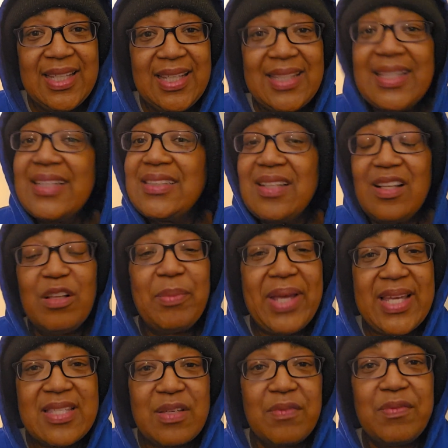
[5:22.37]
That's all I'm
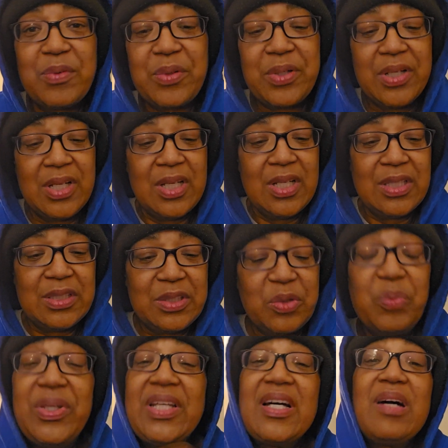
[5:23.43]
asking for. So
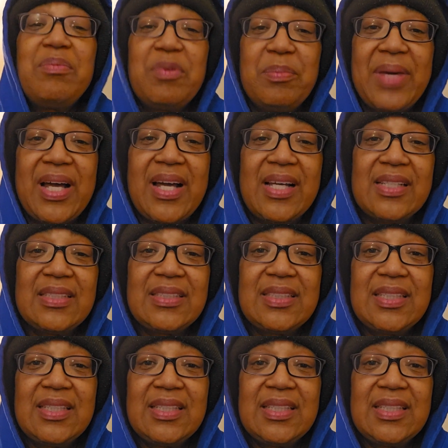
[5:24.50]
we compromised.